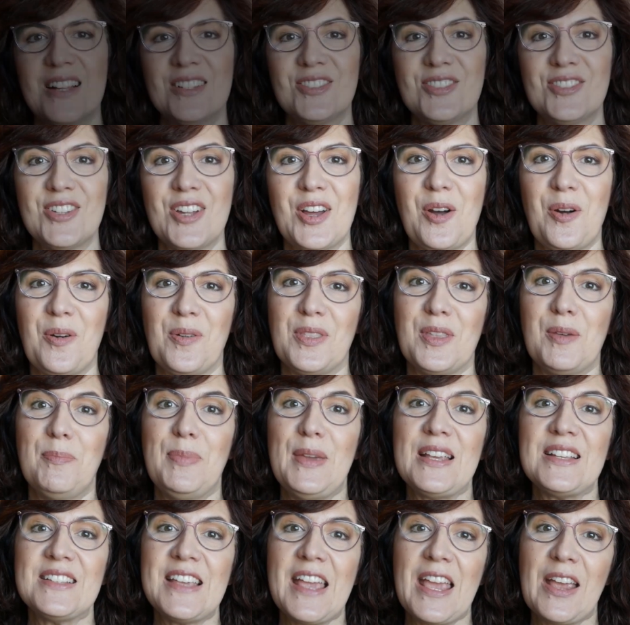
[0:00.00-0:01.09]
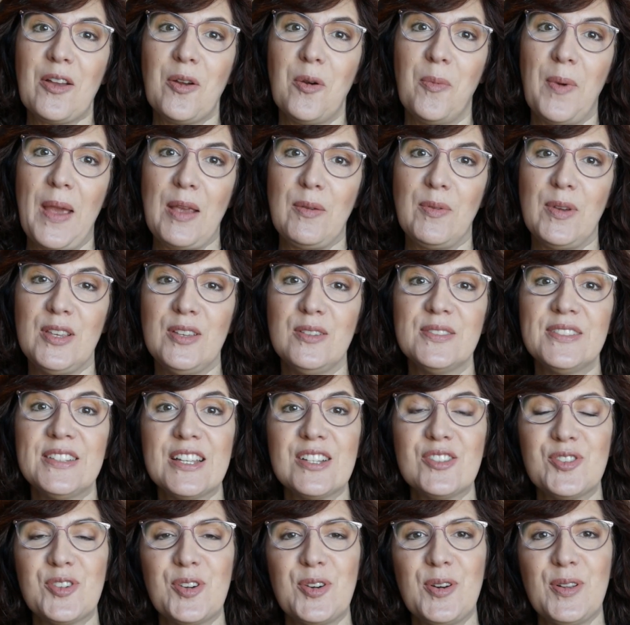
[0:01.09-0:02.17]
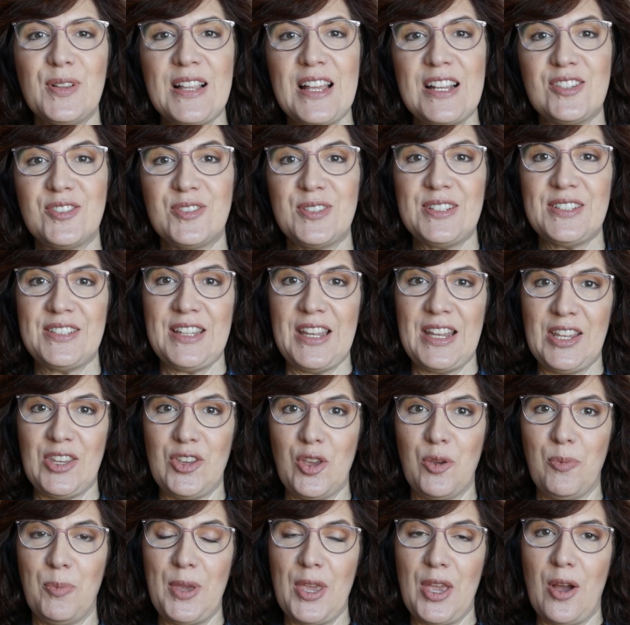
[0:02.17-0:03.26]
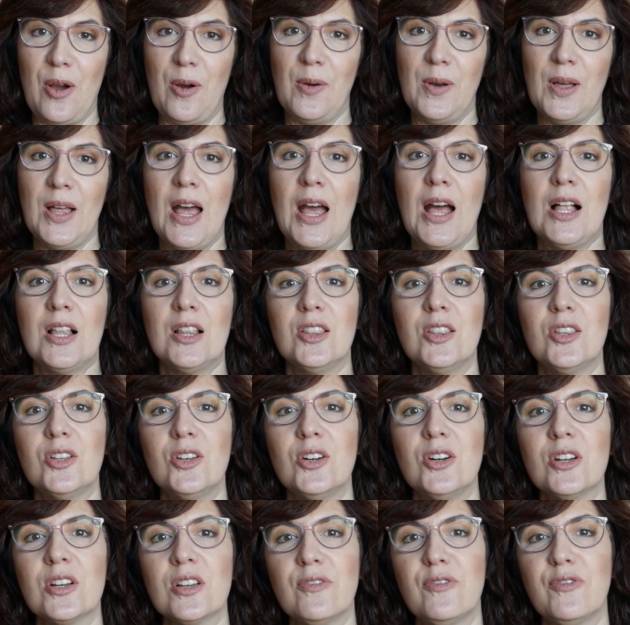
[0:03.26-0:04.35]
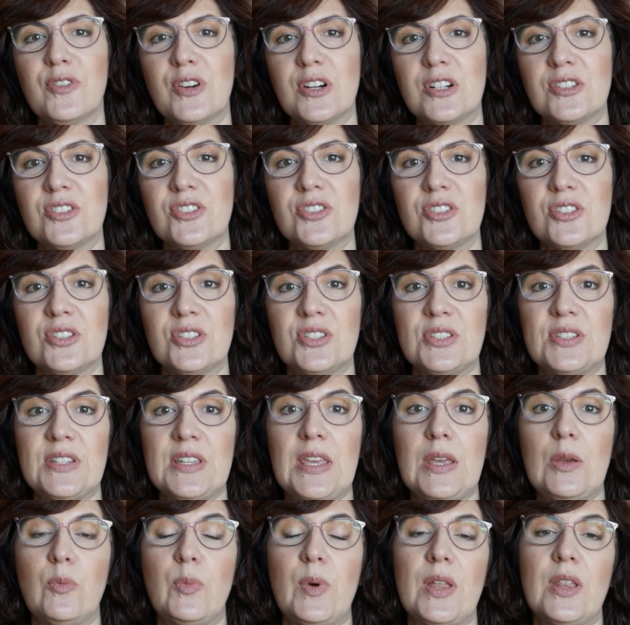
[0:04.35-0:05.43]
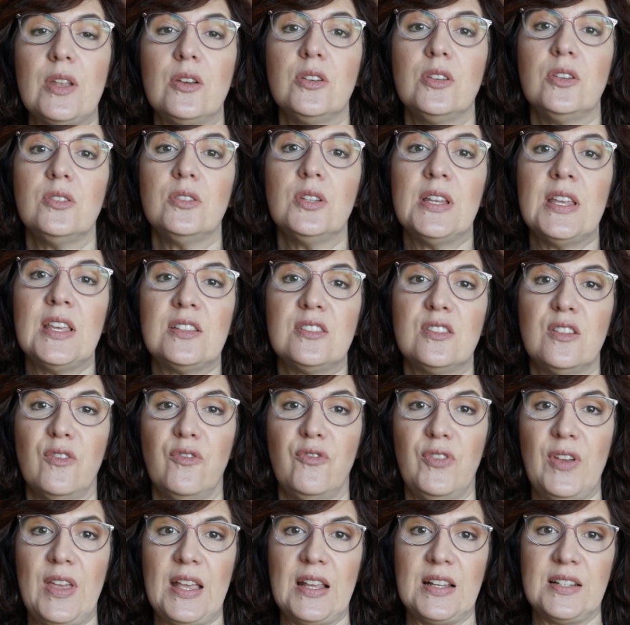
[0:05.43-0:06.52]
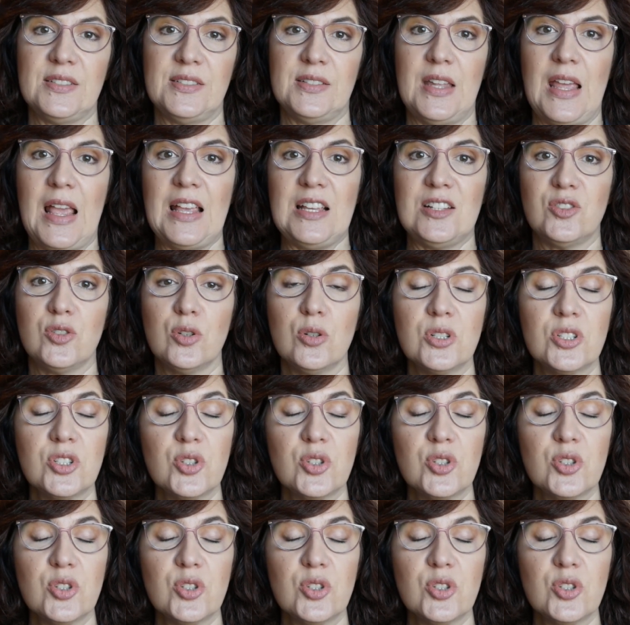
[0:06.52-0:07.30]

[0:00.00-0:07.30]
So the big takeaway when using journal entries in QBO, look first to see whether you need to fix a source